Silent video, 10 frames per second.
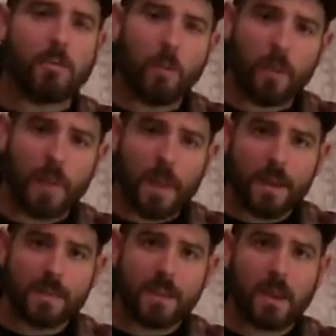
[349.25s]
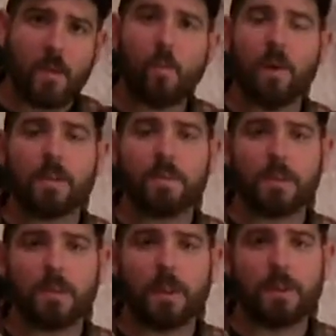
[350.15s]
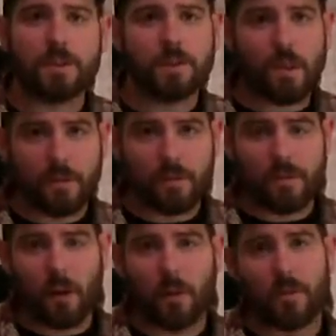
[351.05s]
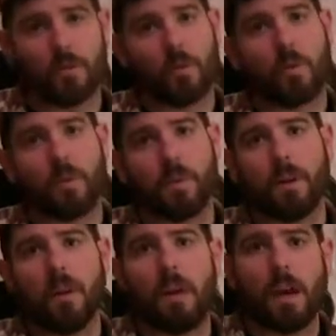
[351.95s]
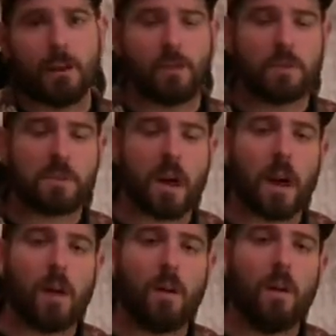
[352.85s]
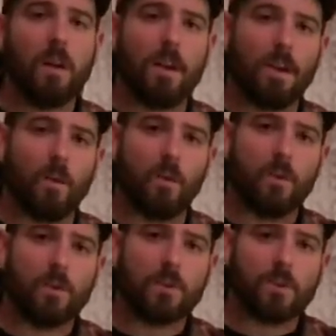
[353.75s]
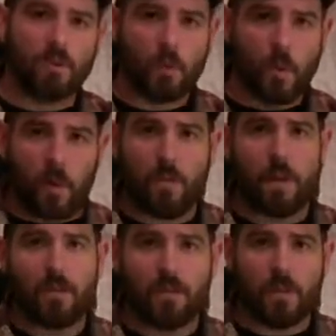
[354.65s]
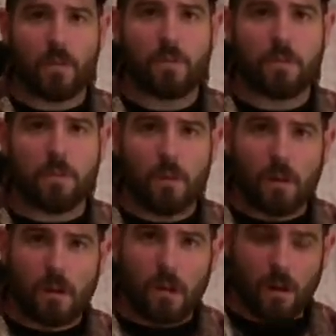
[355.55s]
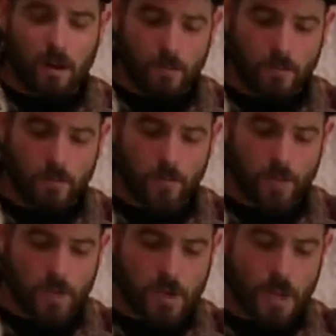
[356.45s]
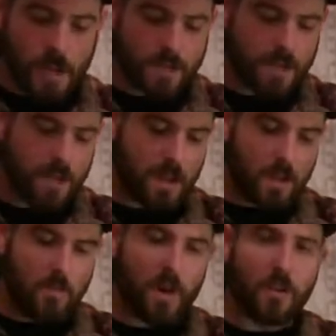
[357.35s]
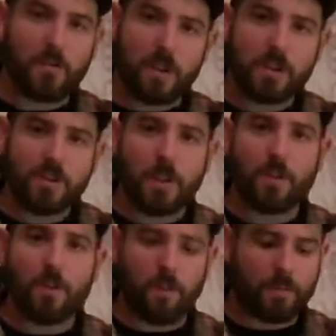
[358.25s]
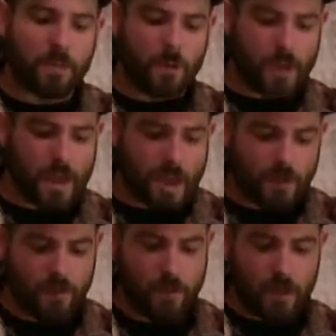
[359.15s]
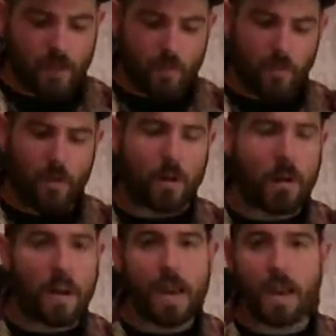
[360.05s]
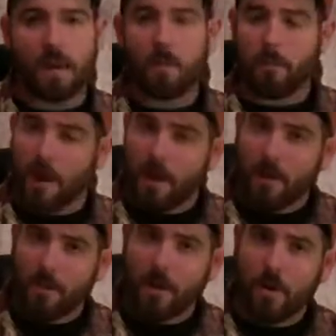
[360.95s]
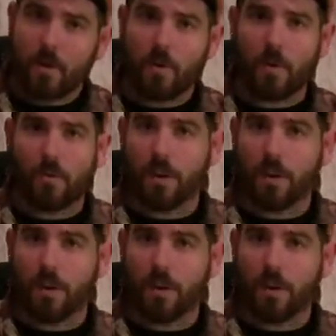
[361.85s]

for the ASA and what stipulations you have to follow with your equipment and your style in order to qualify for those classes. But in general, you'll have a bare bow, a